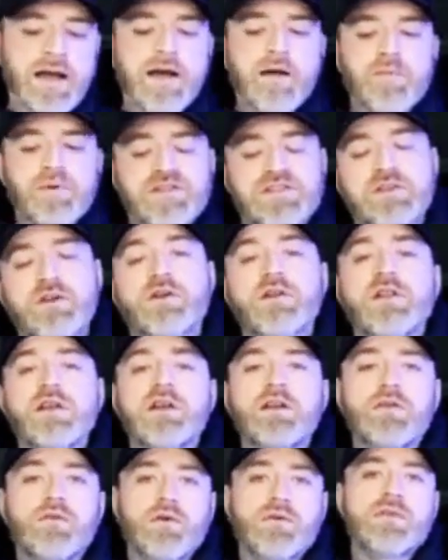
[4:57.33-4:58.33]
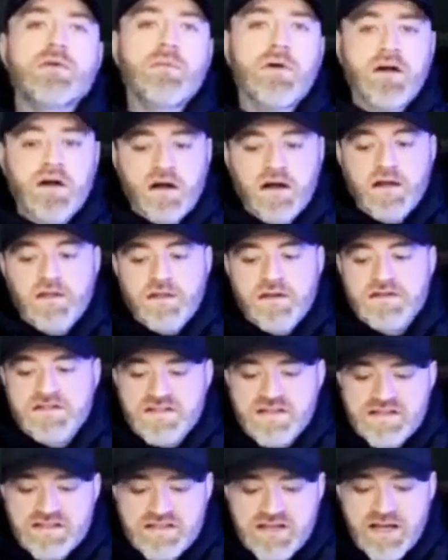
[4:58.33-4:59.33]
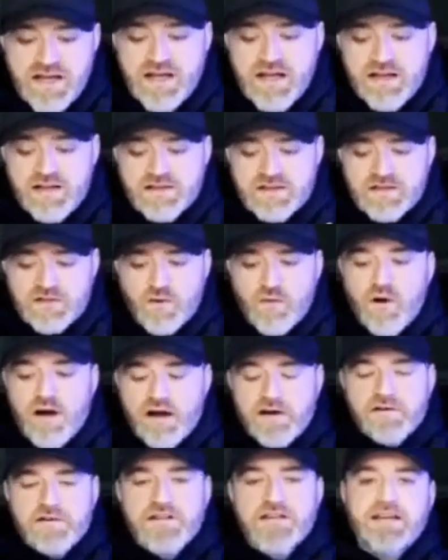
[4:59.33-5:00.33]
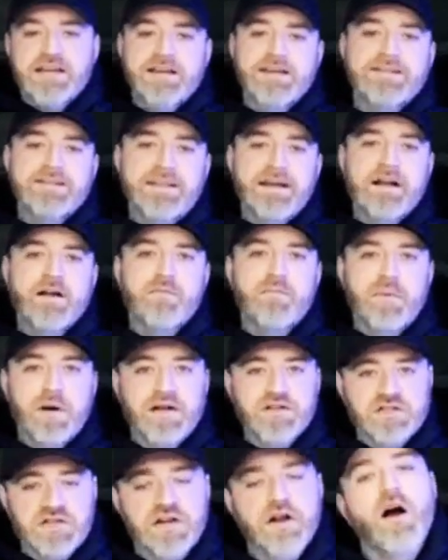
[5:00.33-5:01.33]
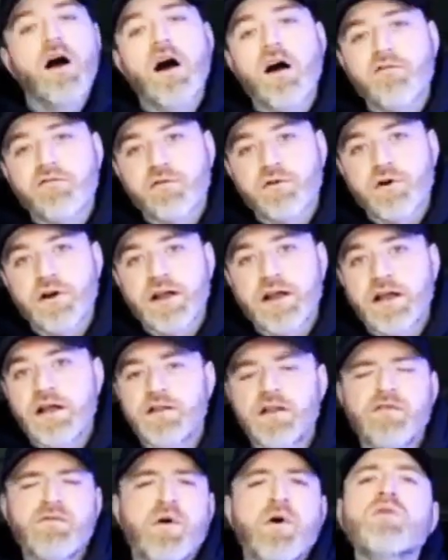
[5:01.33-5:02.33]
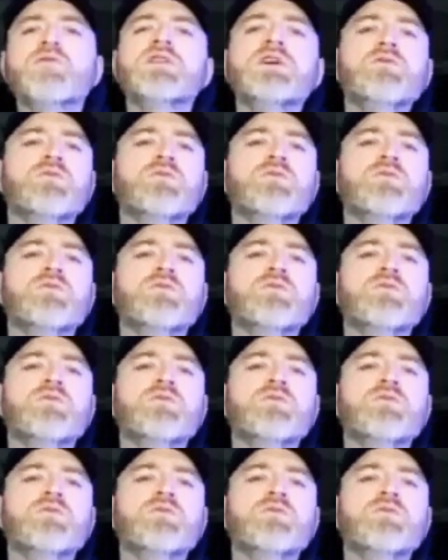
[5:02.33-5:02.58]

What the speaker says: but certainly in North America, this is squarely in their budget offering, and they've only